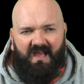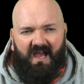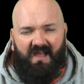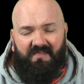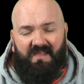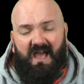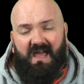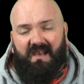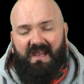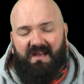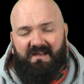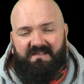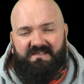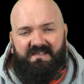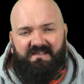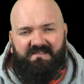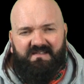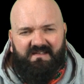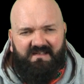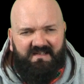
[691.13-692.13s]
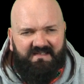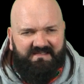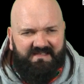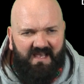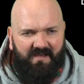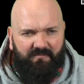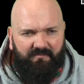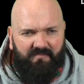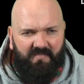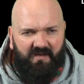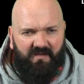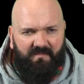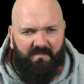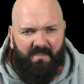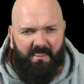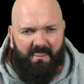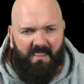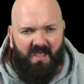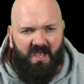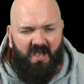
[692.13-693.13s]
And that led us into December.
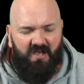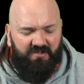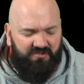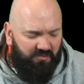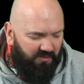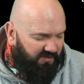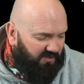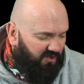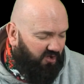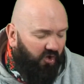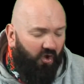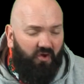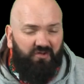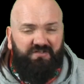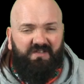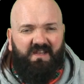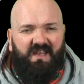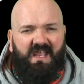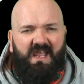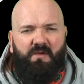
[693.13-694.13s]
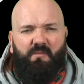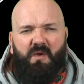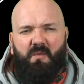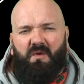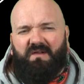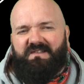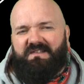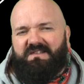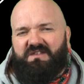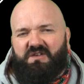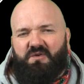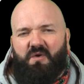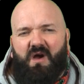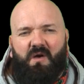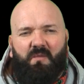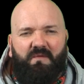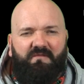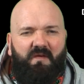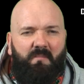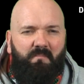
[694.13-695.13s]
And so at the close of the year, we wanted to go
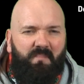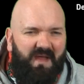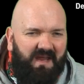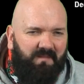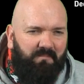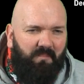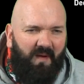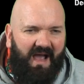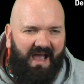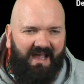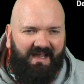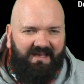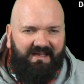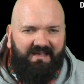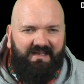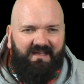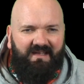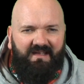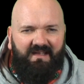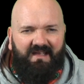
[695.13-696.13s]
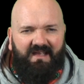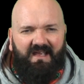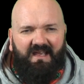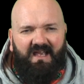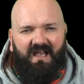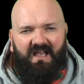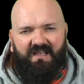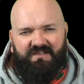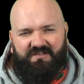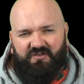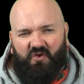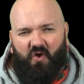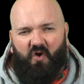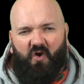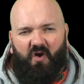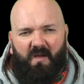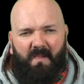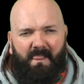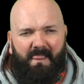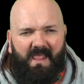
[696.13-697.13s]
out with a big bang, and
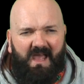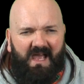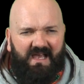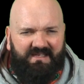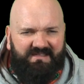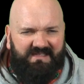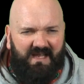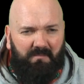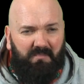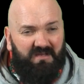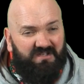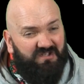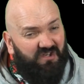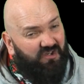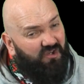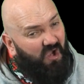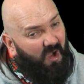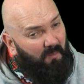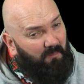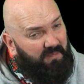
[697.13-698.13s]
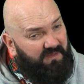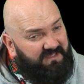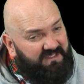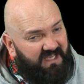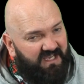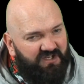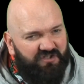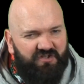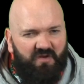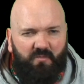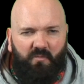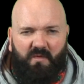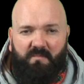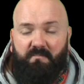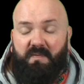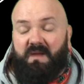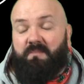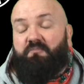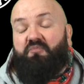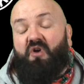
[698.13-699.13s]
so established a competition with
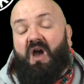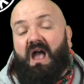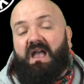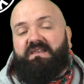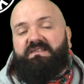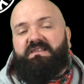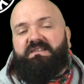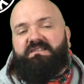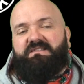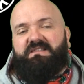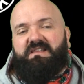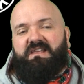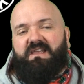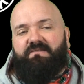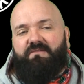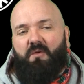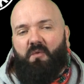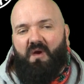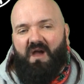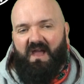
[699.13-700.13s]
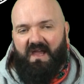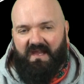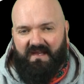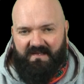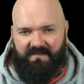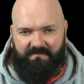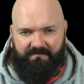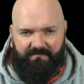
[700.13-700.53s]
big prizes to give away.